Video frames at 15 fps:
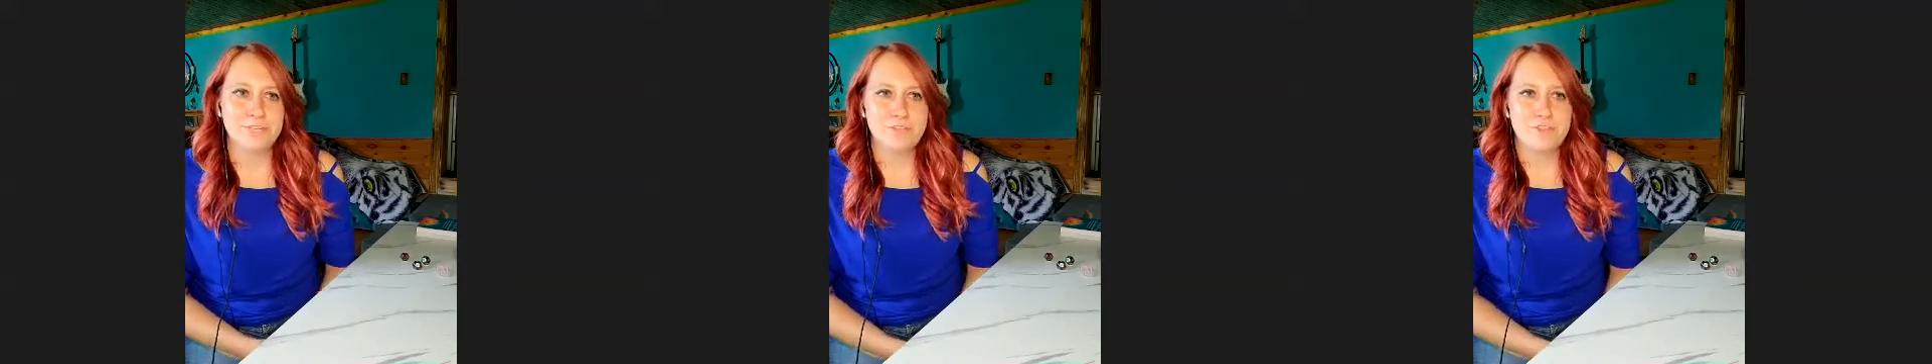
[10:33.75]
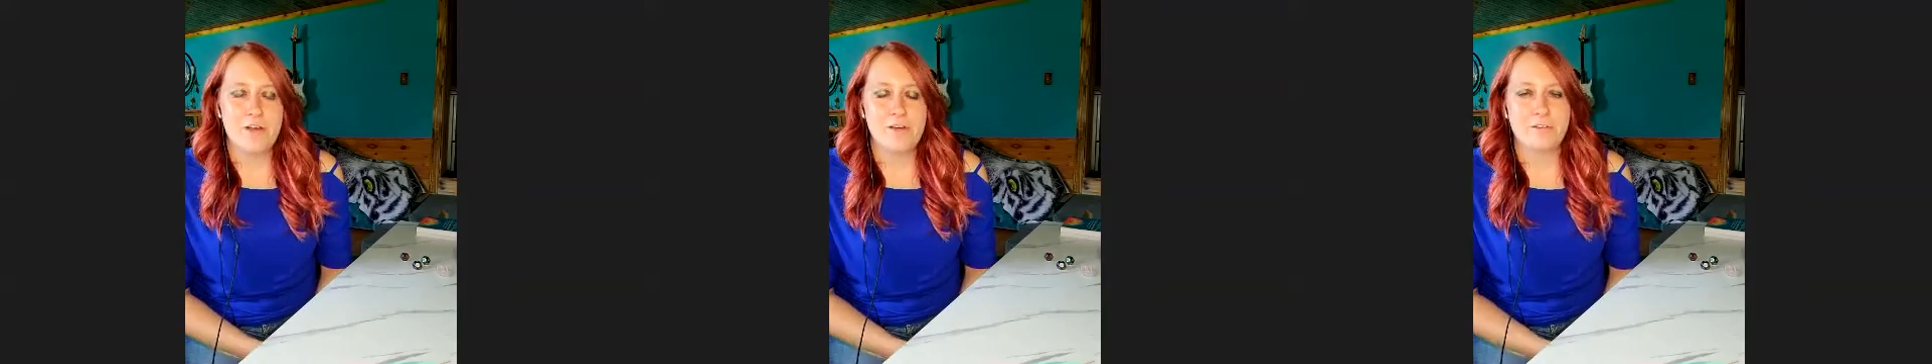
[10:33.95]

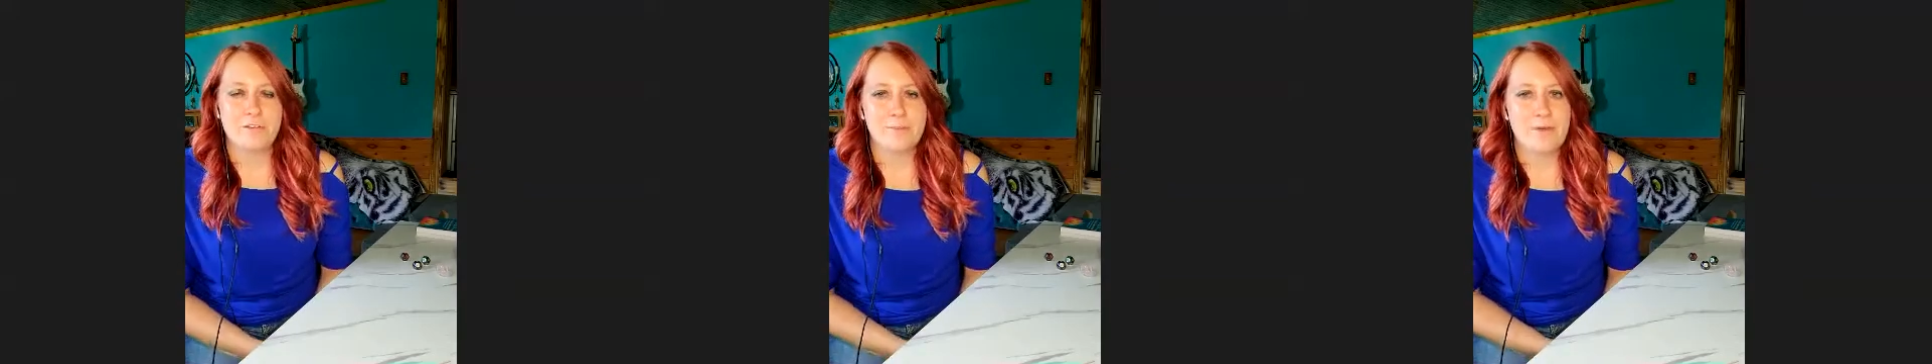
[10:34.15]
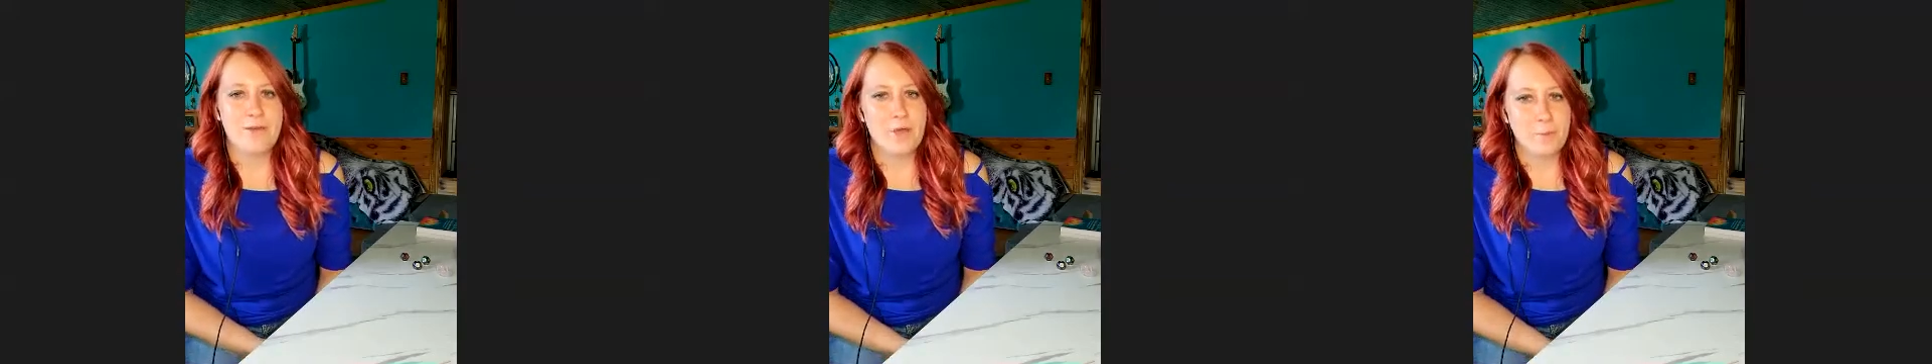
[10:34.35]
strongly
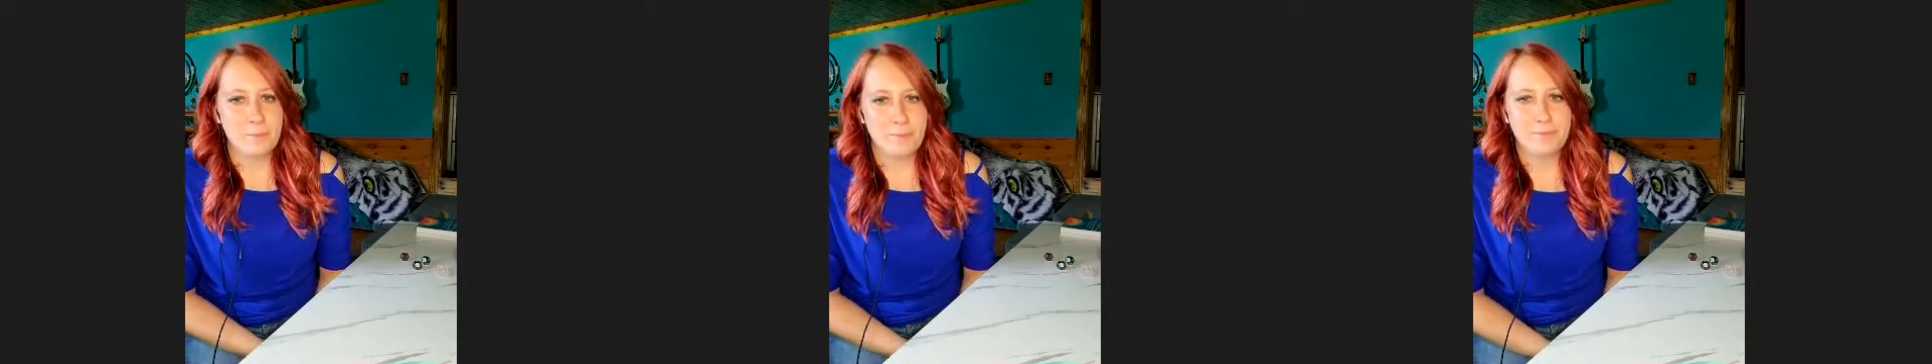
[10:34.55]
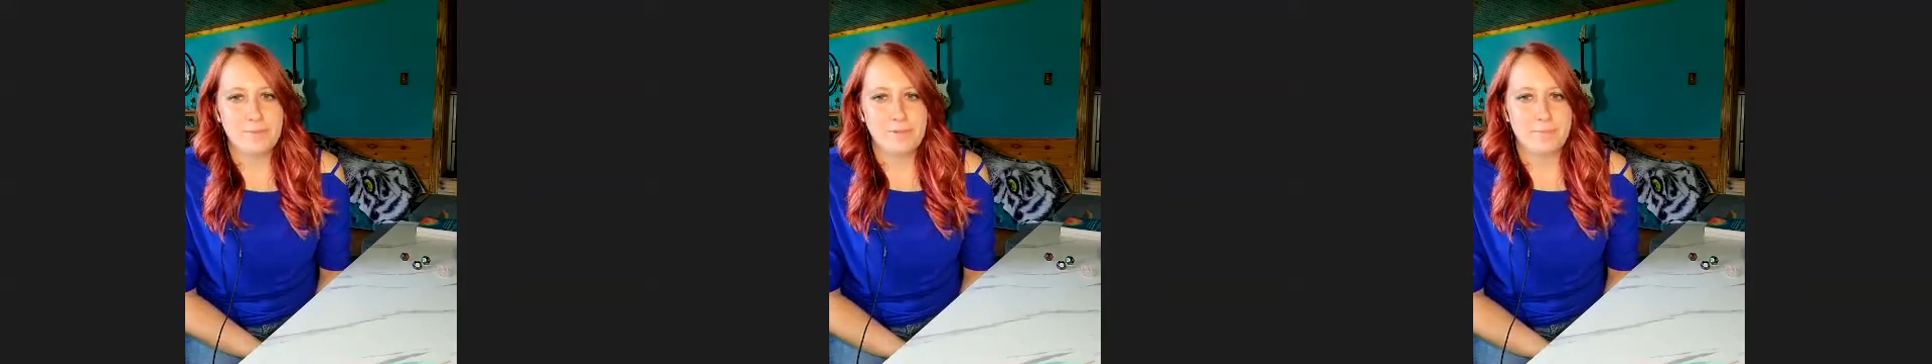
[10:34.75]
about
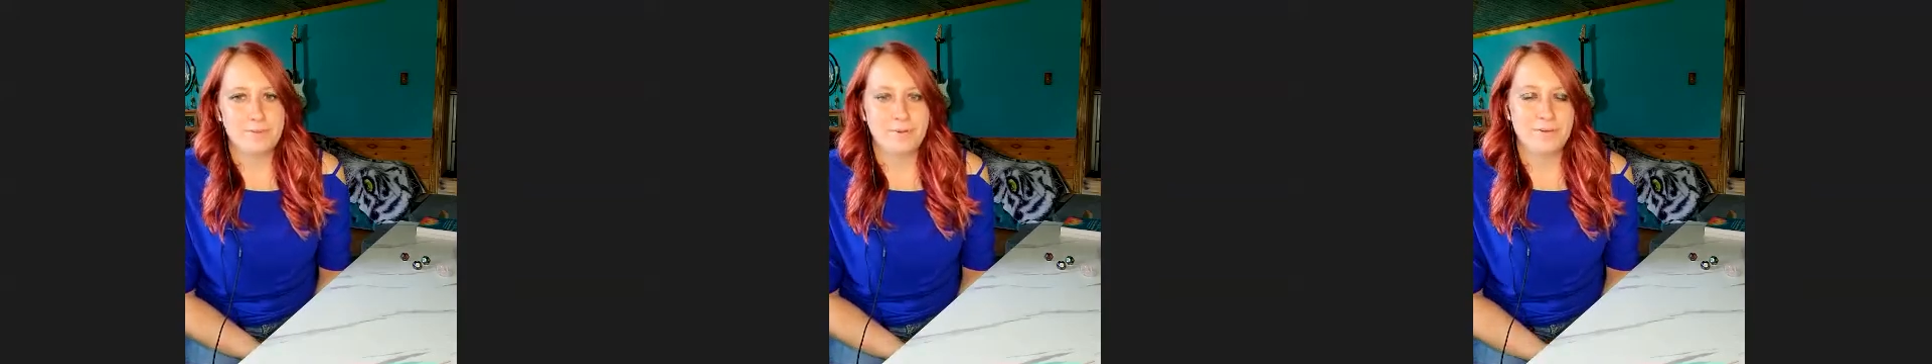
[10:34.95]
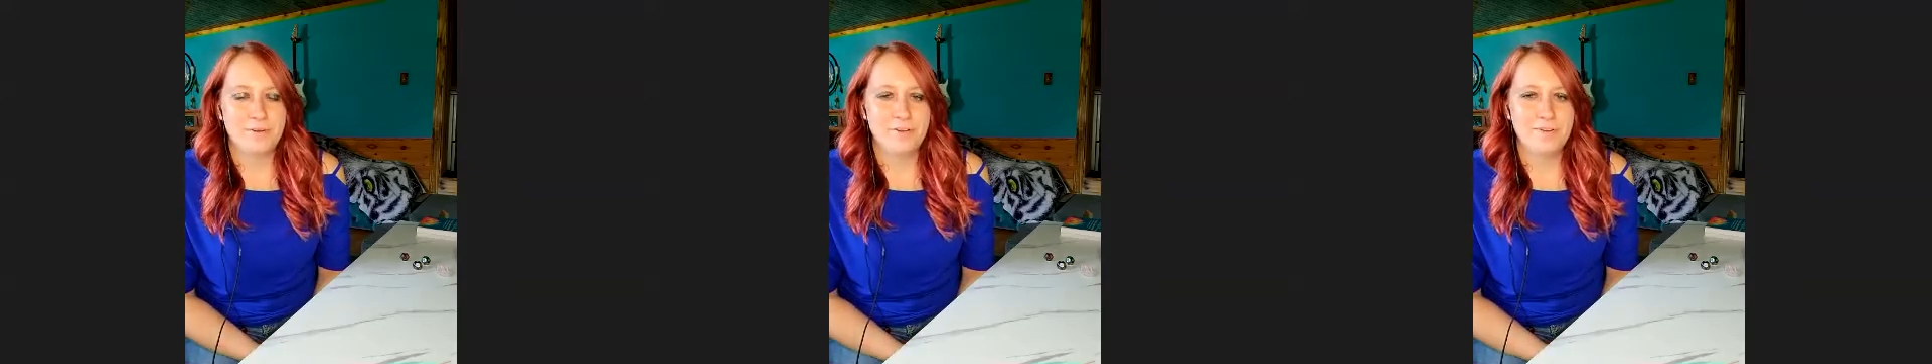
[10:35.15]
helping
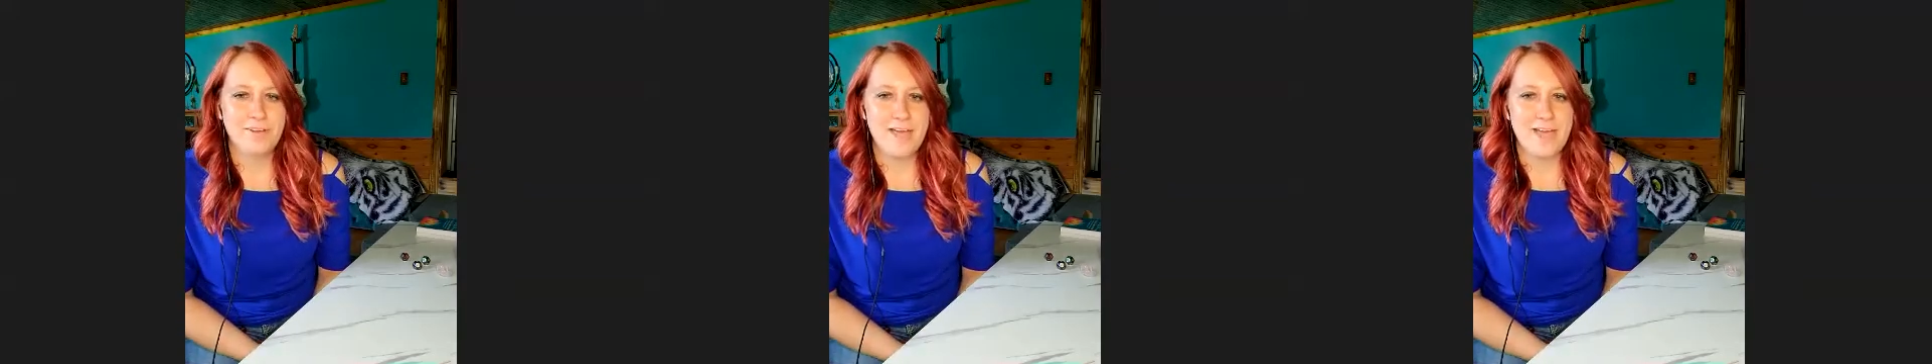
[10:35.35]
people.